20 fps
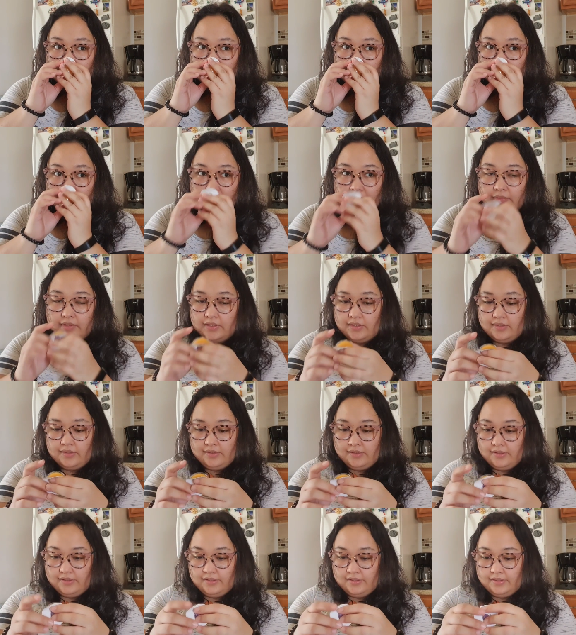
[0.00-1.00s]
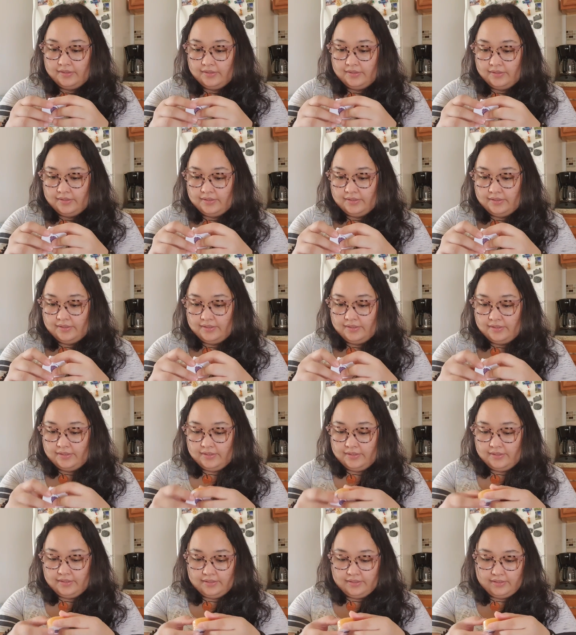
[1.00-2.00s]

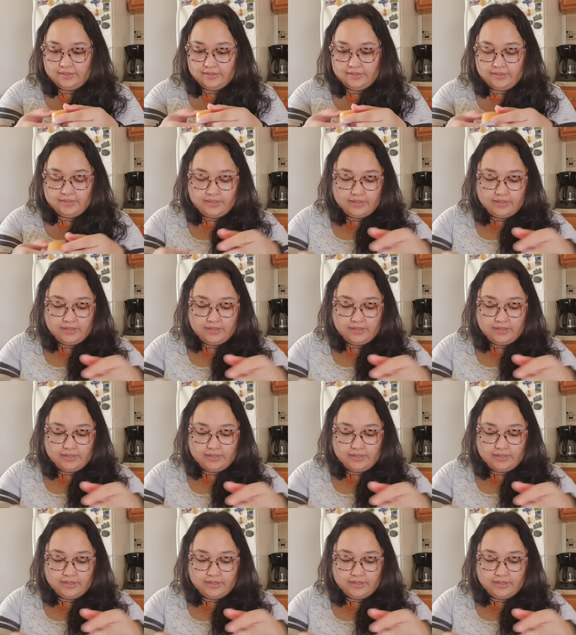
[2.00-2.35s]
Nobody speaks.